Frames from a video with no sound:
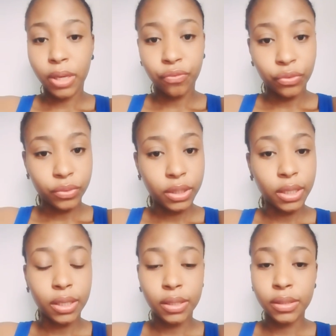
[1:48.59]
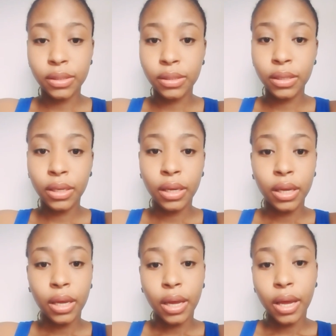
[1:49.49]
routines
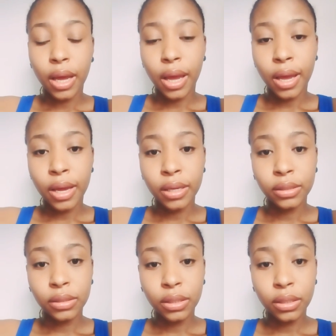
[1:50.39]
and